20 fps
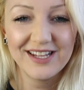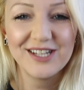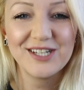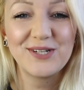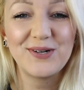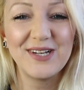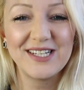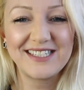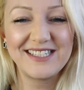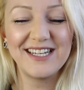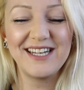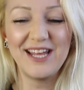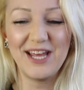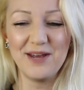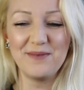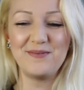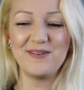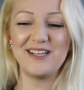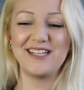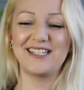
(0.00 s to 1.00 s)
Twisted
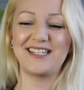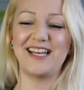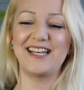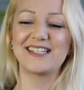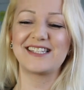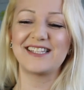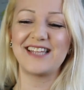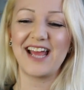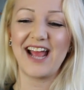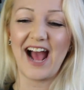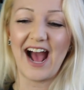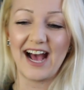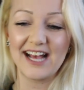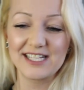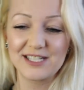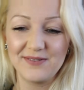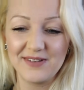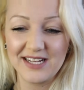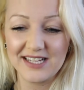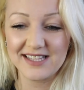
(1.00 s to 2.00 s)
Hippie says that they
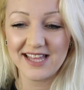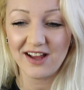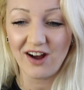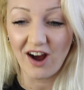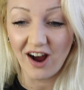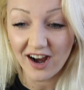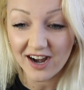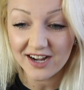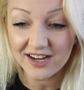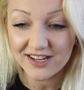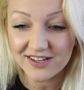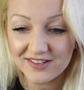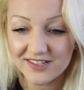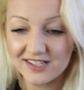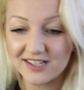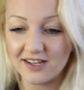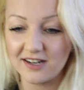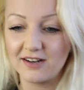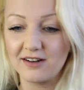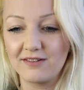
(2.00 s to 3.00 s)
asked because they are
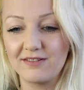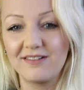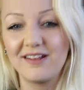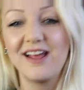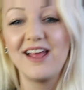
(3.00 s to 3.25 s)
using, or